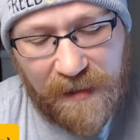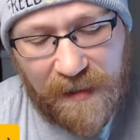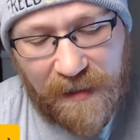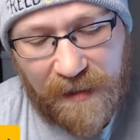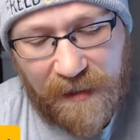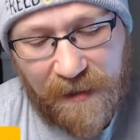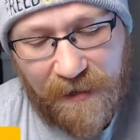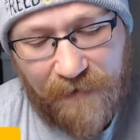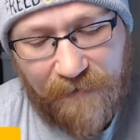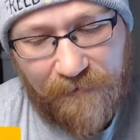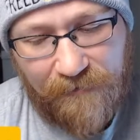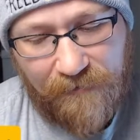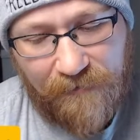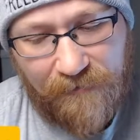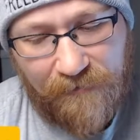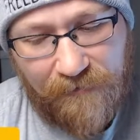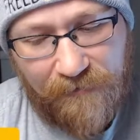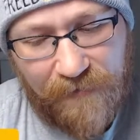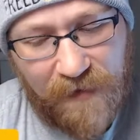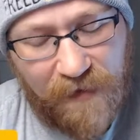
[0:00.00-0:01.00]

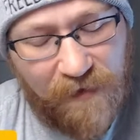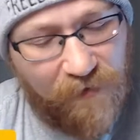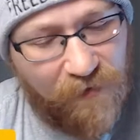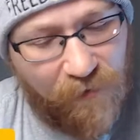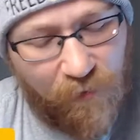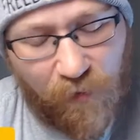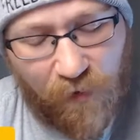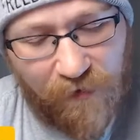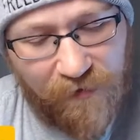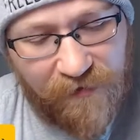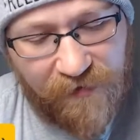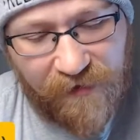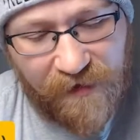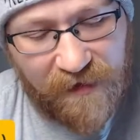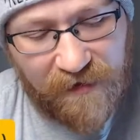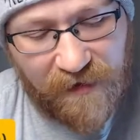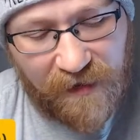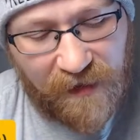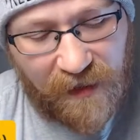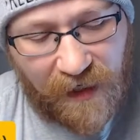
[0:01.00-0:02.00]
the one
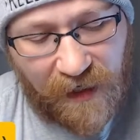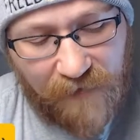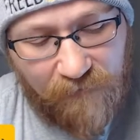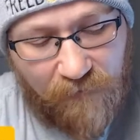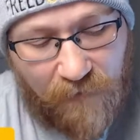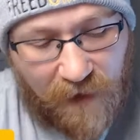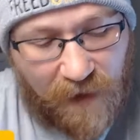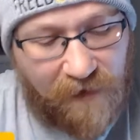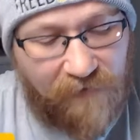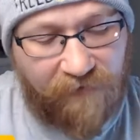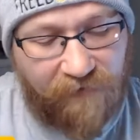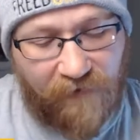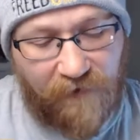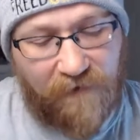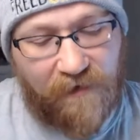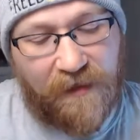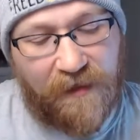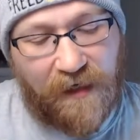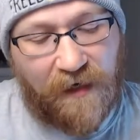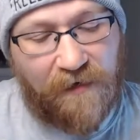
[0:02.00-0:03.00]
thing that I felt
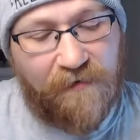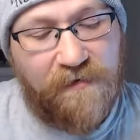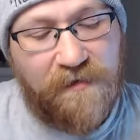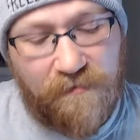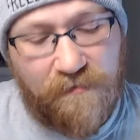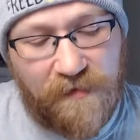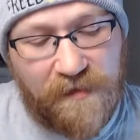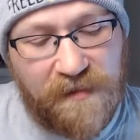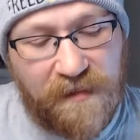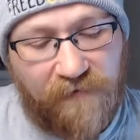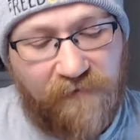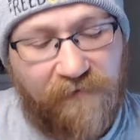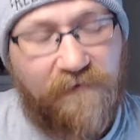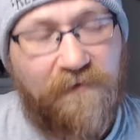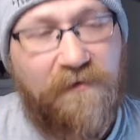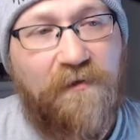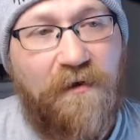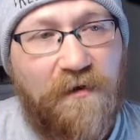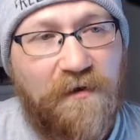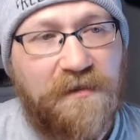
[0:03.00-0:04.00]
like I was missing for
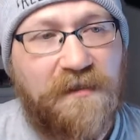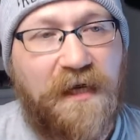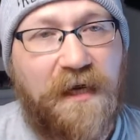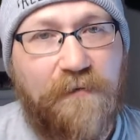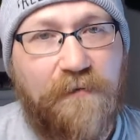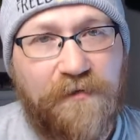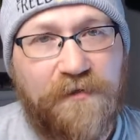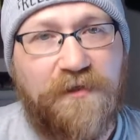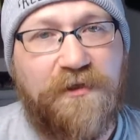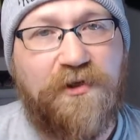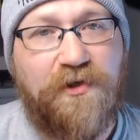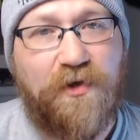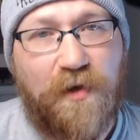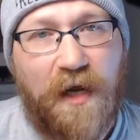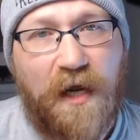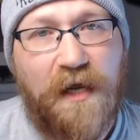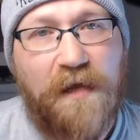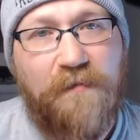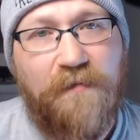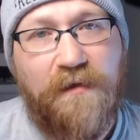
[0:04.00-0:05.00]
a long time was a
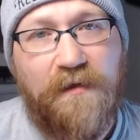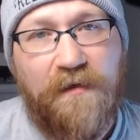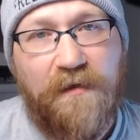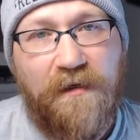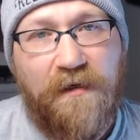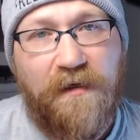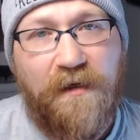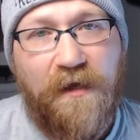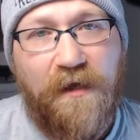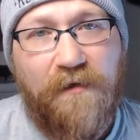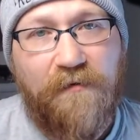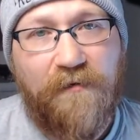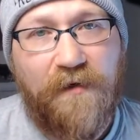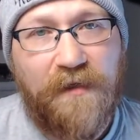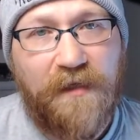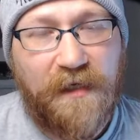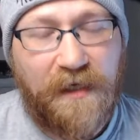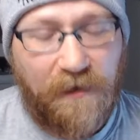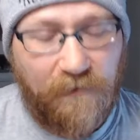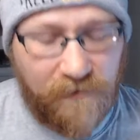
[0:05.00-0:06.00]
tribe,
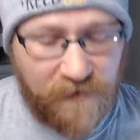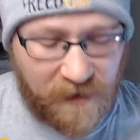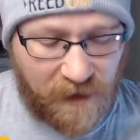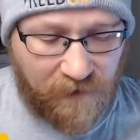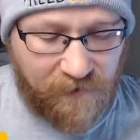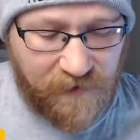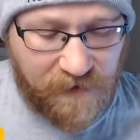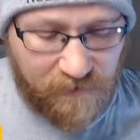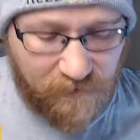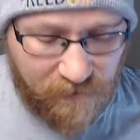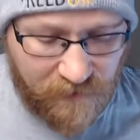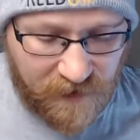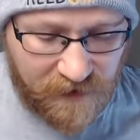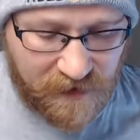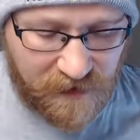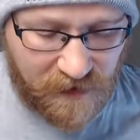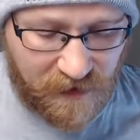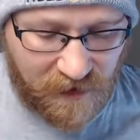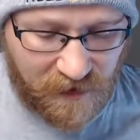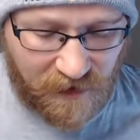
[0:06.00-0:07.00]
right? Like I was
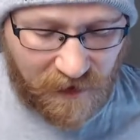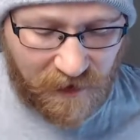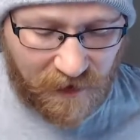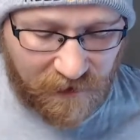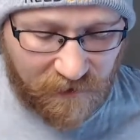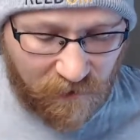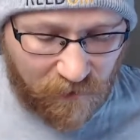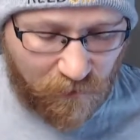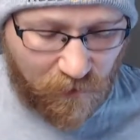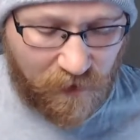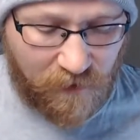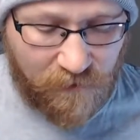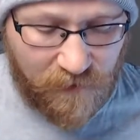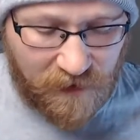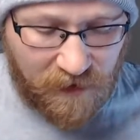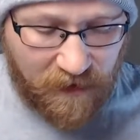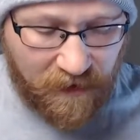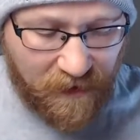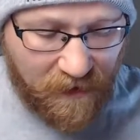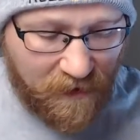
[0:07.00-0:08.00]
missing, and I don't want to
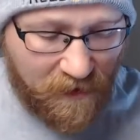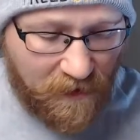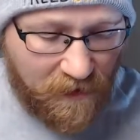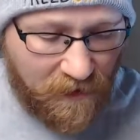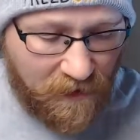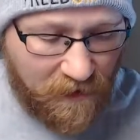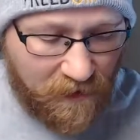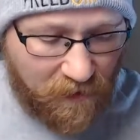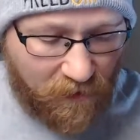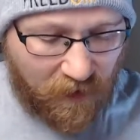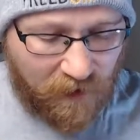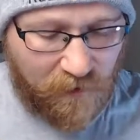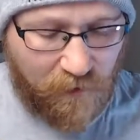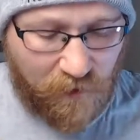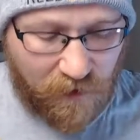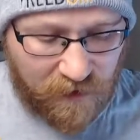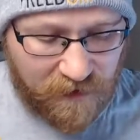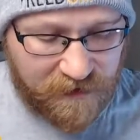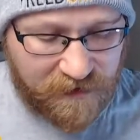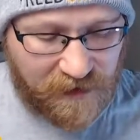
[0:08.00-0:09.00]
be, I don't
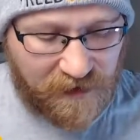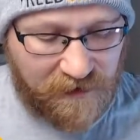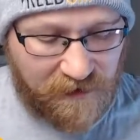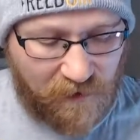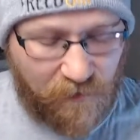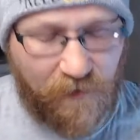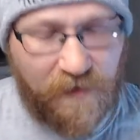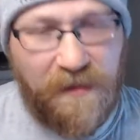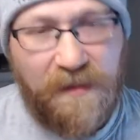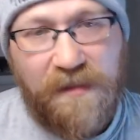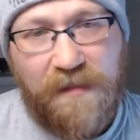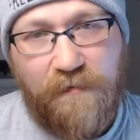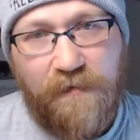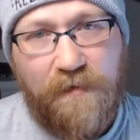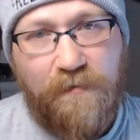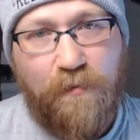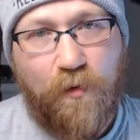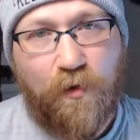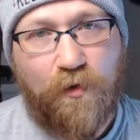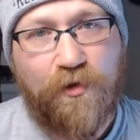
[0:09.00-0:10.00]
want to say that we need to
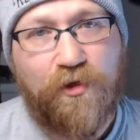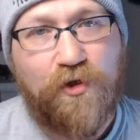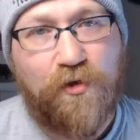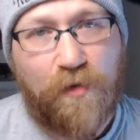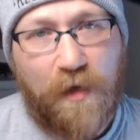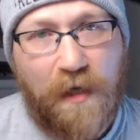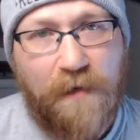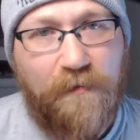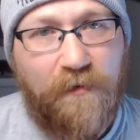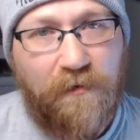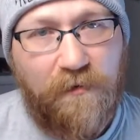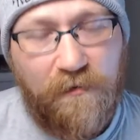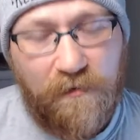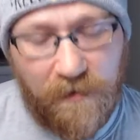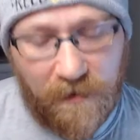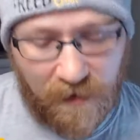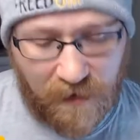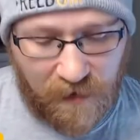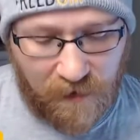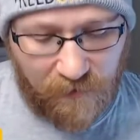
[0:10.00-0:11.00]
be more tribal,
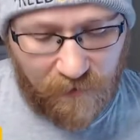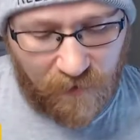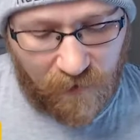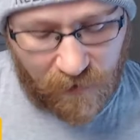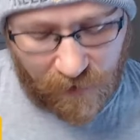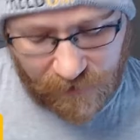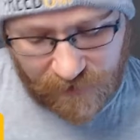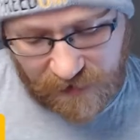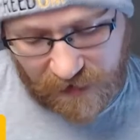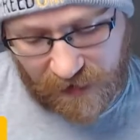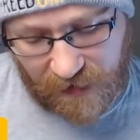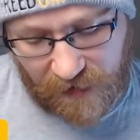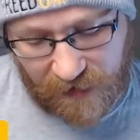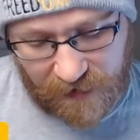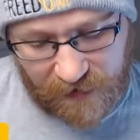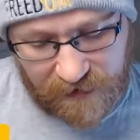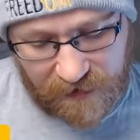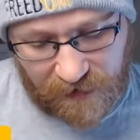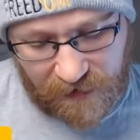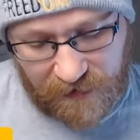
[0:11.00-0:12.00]
but what I'm
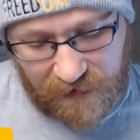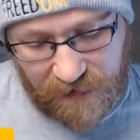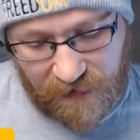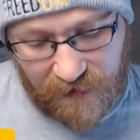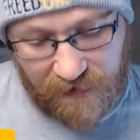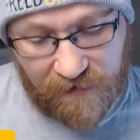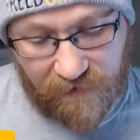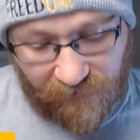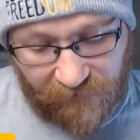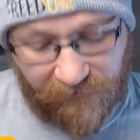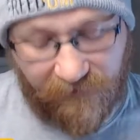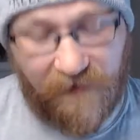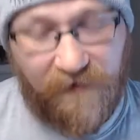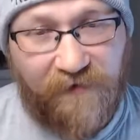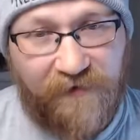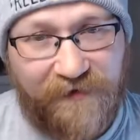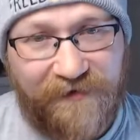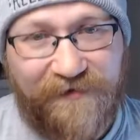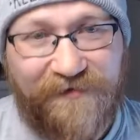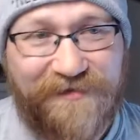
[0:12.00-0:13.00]
saying is I need to
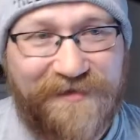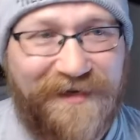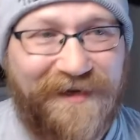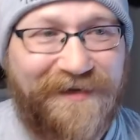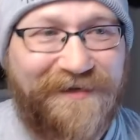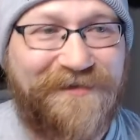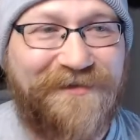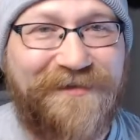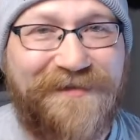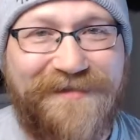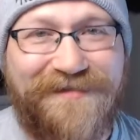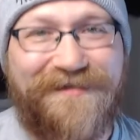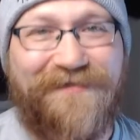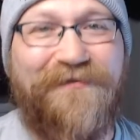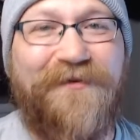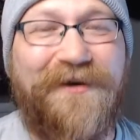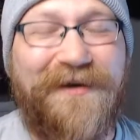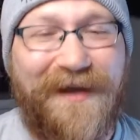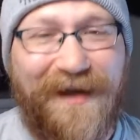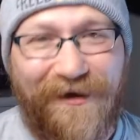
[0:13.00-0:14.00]
feel that there's actually
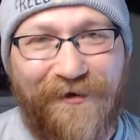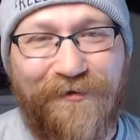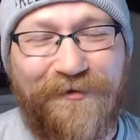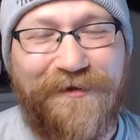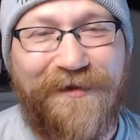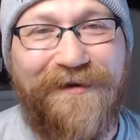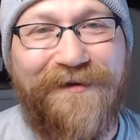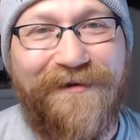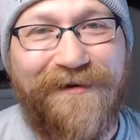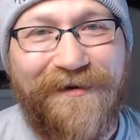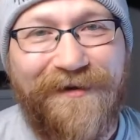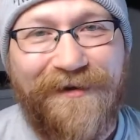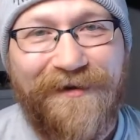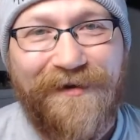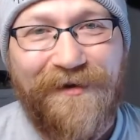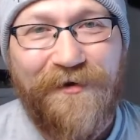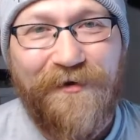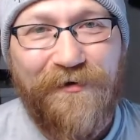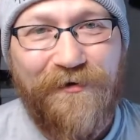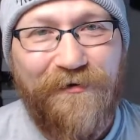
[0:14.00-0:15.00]
someone out there
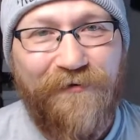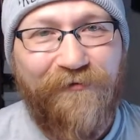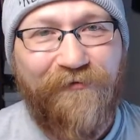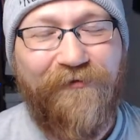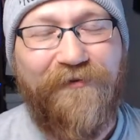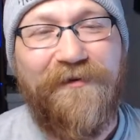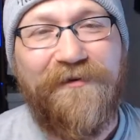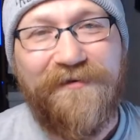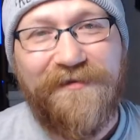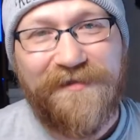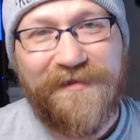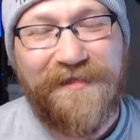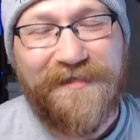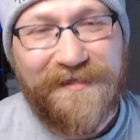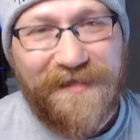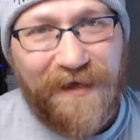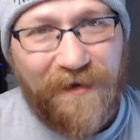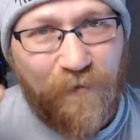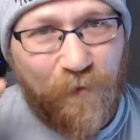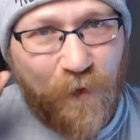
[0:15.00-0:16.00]
who feels the
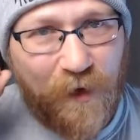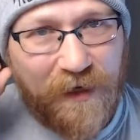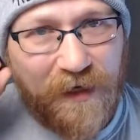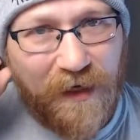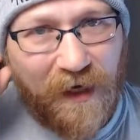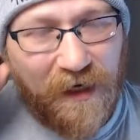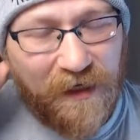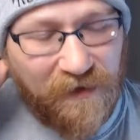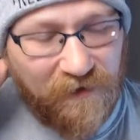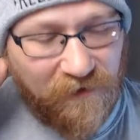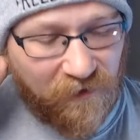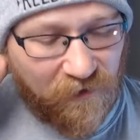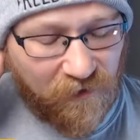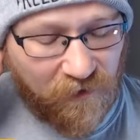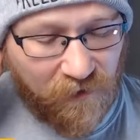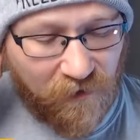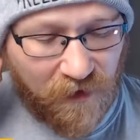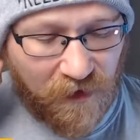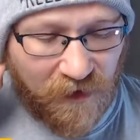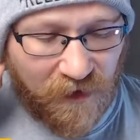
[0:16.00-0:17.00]
same way I
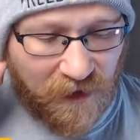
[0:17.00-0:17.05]
do.